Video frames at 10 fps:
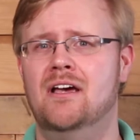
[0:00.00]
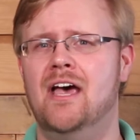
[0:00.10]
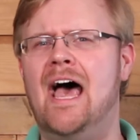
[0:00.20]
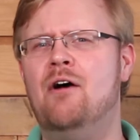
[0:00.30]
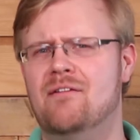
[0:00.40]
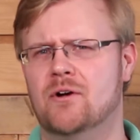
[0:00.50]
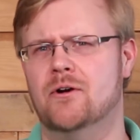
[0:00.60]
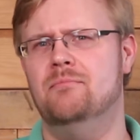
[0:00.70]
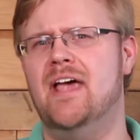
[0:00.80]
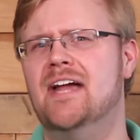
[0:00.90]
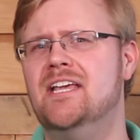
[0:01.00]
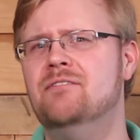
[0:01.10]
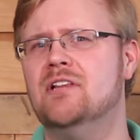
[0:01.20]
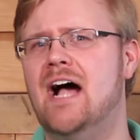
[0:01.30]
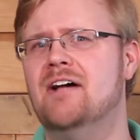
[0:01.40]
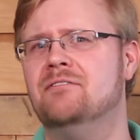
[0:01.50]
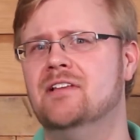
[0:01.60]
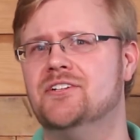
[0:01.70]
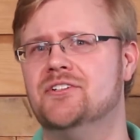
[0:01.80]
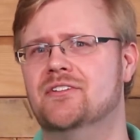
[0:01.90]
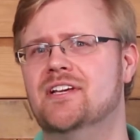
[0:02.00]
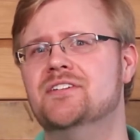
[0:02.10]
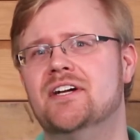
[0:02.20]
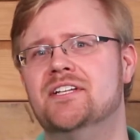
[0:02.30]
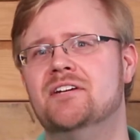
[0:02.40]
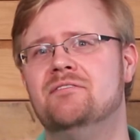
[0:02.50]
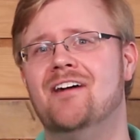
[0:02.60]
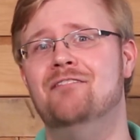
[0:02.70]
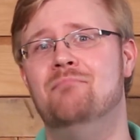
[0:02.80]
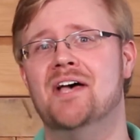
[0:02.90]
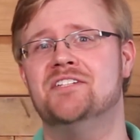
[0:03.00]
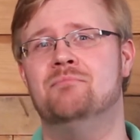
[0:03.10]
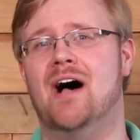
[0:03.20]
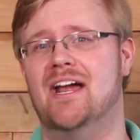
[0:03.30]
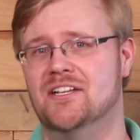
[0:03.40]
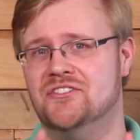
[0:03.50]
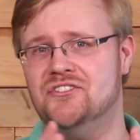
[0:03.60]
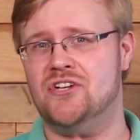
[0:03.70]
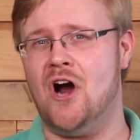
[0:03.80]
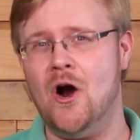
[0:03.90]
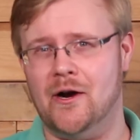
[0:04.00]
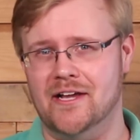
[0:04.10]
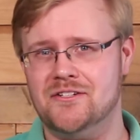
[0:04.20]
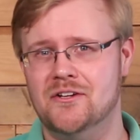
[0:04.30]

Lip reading: However, an evil eye affliction is identified best by its target